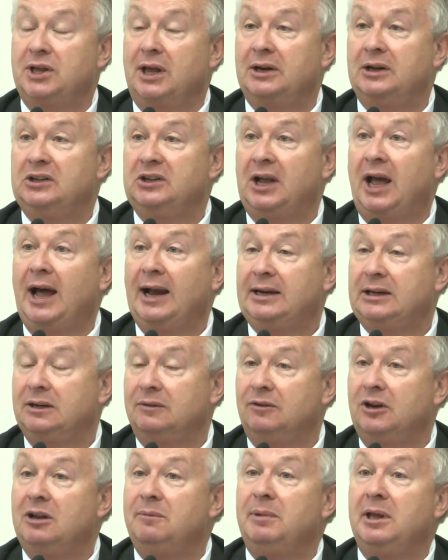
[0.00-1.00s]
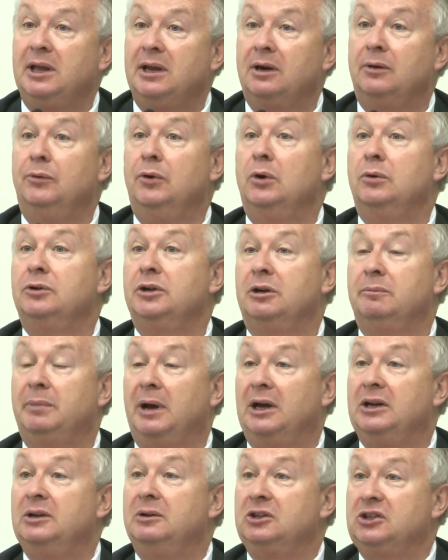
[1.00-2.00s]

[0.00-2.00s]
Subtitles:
that is actively being eroded by